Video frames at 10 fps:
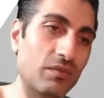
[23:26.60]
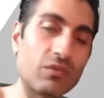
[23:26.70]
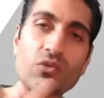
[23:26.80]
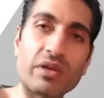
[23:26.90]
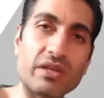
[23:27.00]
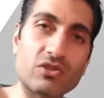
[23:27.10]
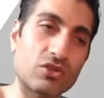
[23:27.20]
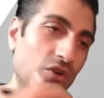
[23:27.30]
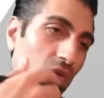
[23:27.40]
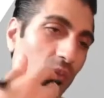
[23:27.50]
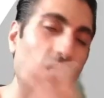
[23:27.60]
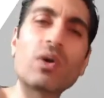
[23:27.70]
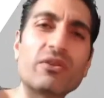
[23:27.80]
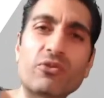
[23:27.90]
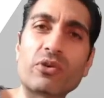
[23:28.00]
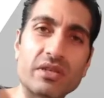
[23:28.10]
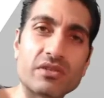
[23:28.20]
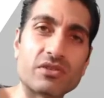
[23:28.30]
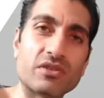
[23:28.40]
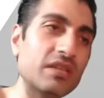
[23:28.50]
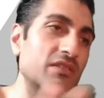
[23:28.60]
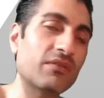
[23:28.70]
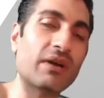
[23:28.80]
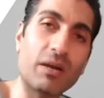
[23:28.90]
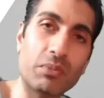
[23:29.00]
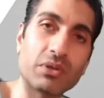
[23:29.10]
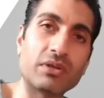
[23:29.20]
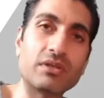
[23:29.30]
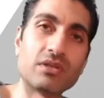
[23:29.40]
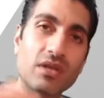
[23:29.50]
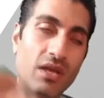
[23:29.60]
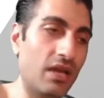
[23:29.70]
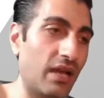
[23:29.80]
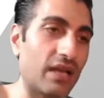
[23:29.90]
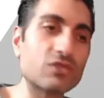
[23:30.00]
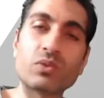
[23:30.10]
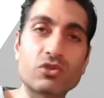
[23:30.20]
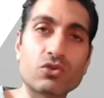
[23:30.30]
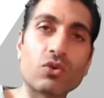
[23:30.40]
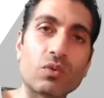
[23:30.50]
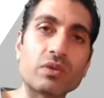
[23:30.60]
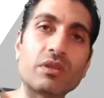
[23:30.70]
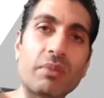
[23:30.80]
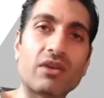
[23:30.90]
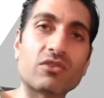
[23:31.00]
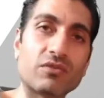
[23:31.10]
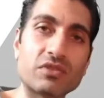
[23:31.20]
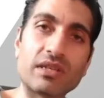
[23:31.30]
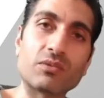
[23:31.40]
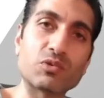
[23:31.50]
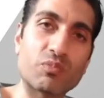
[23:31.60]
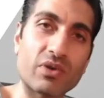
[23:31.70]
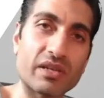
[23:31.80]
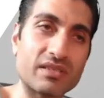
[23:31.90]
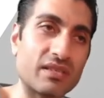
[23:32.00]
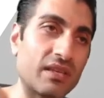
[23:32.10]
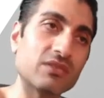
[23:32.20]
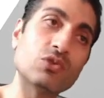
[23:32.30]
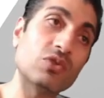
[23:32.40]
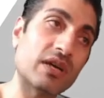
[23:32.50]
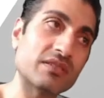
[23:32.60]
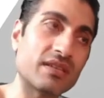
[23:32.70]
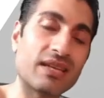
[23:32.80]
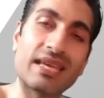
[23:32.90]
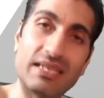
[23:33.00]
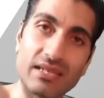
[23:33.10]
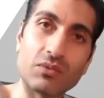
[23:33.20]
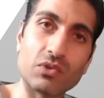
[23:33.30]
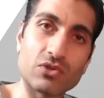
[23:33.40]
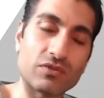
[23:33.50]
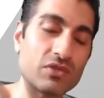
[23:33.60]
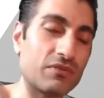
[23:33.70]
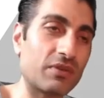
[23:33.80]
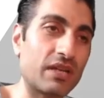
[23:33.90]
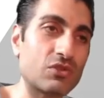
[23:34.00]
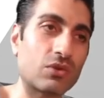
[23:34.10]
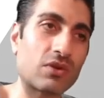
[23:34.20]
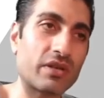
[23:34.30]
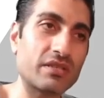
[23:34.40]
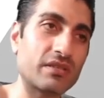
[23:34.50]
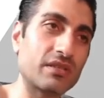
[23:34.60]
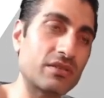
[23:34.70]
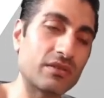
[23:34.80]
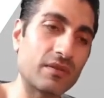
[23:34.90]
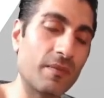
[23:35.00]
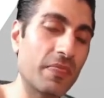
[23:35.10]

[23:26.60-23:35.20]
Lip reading: risk, or whatever it is. Things have happened, as we saw with the pound. Obviously, it was Brexit in 2008. It was obviously financial crisis, and